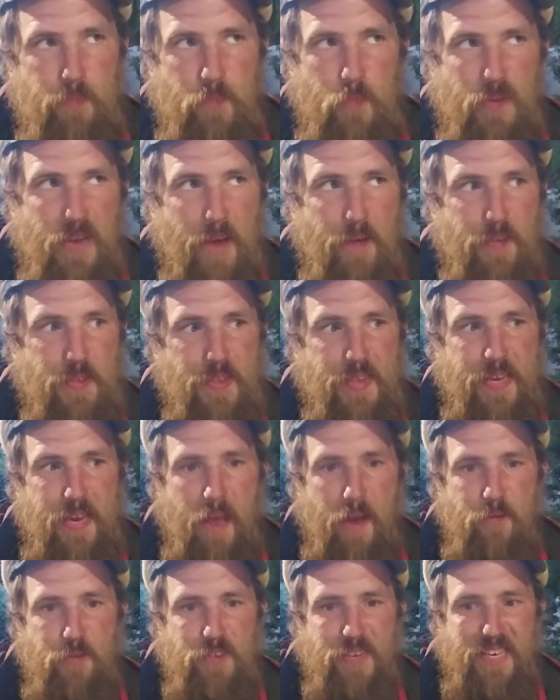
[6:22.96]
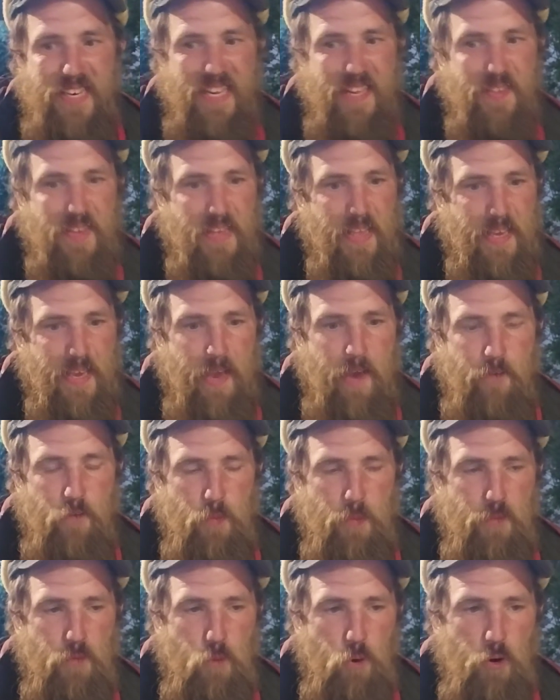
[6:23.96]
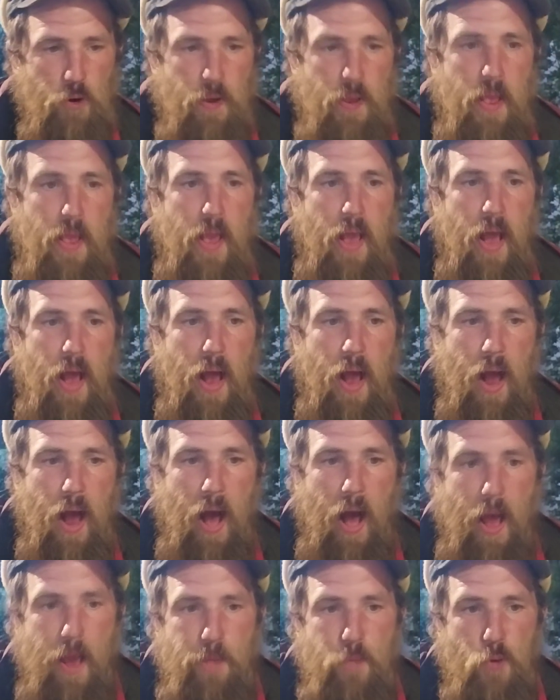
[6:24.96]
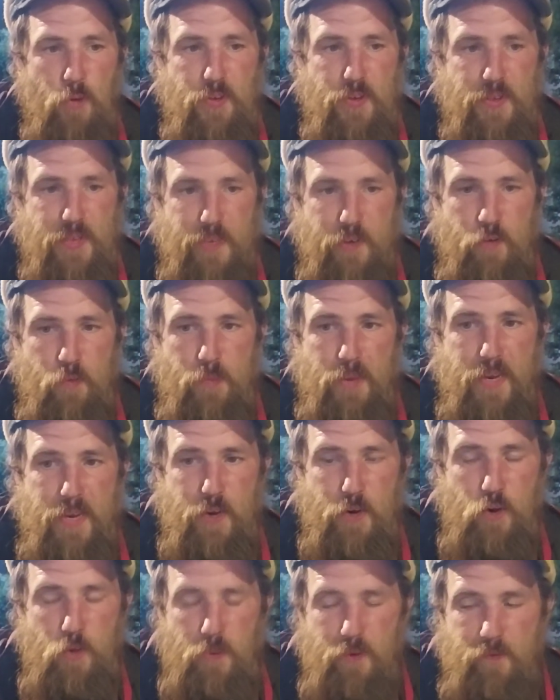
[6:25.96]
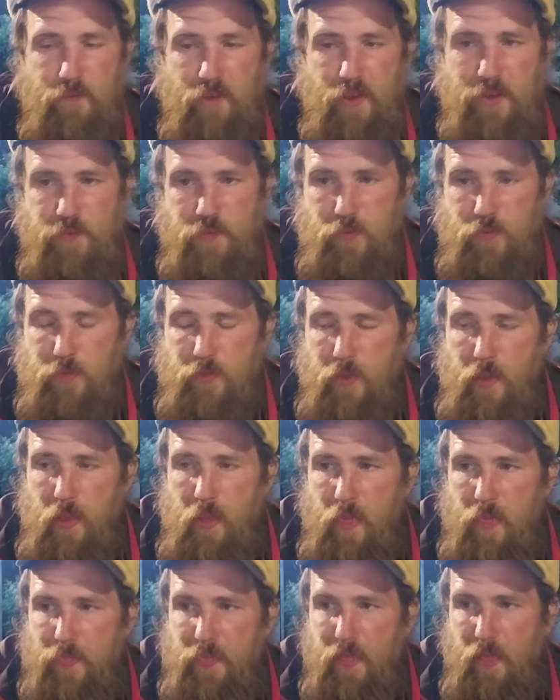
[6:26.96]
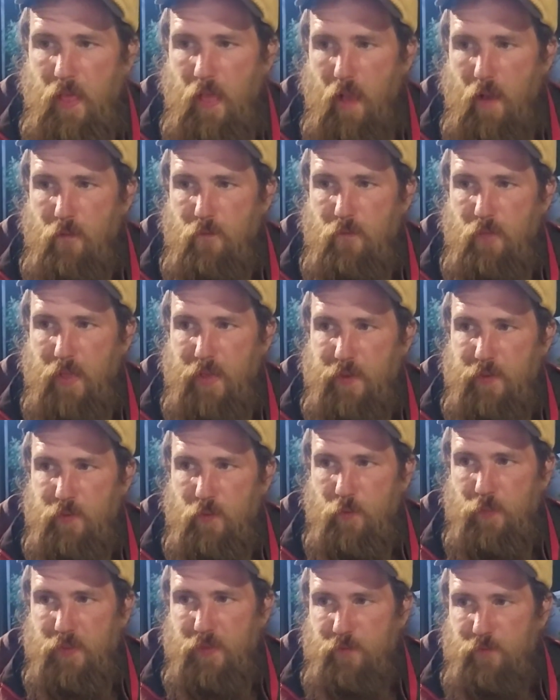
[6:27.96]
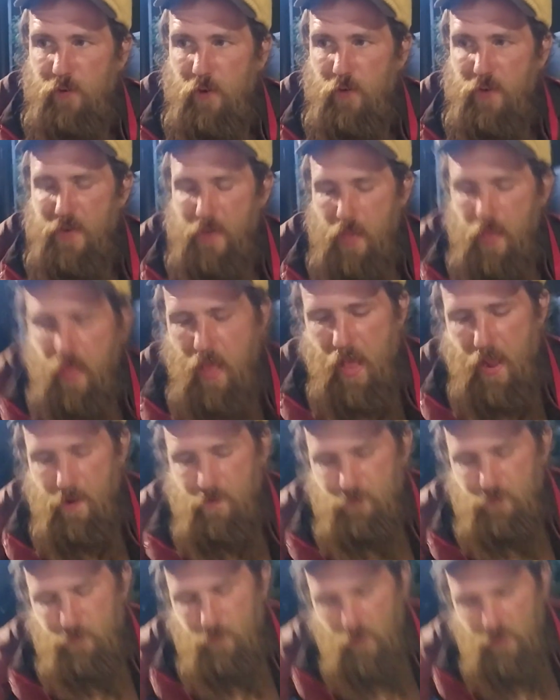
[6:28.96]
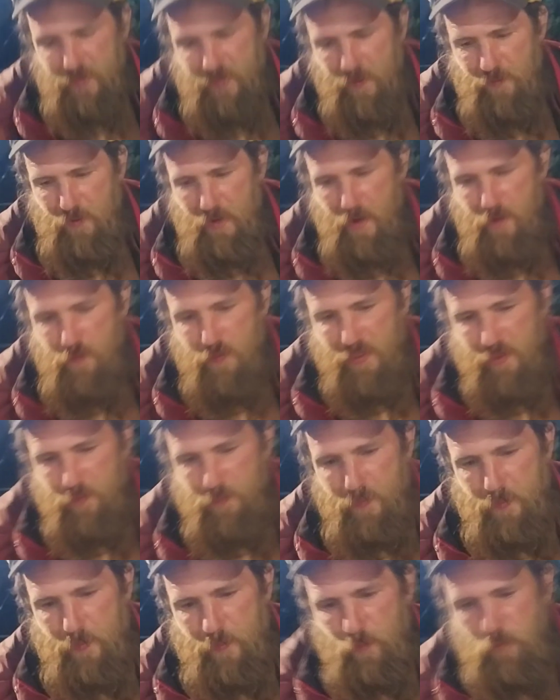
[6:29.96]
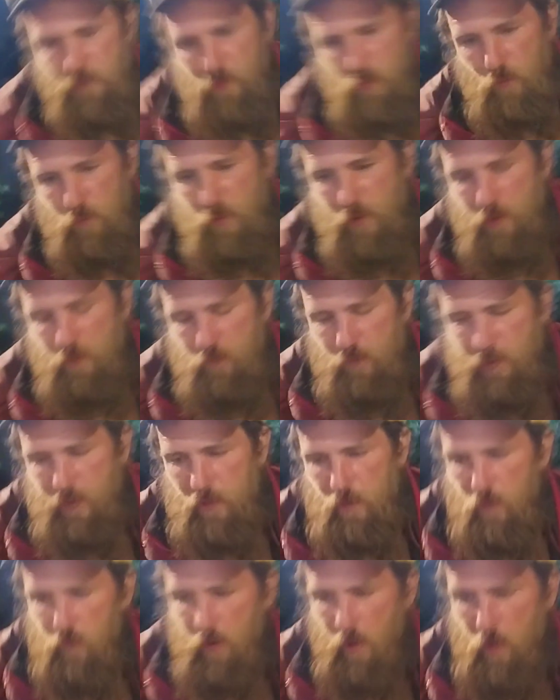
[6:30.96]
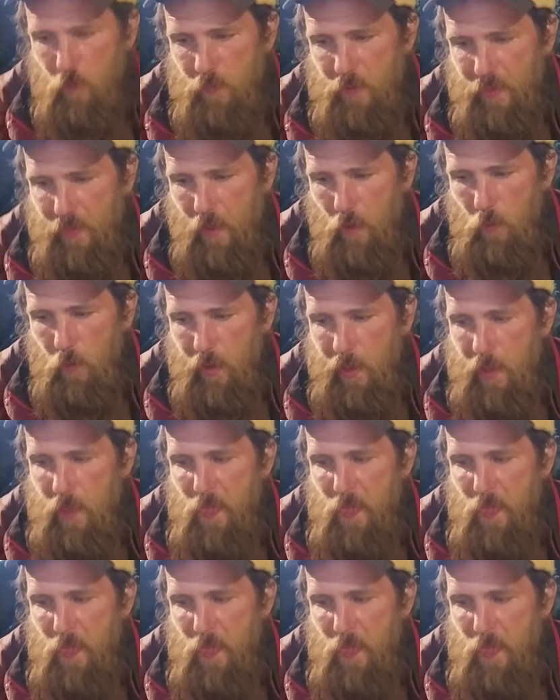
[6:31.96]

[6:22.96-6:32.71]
we haven't ever seen anything like it ever before. I mostly see repeated human faces that have like something very definite. Everything, people feel very real around me that way.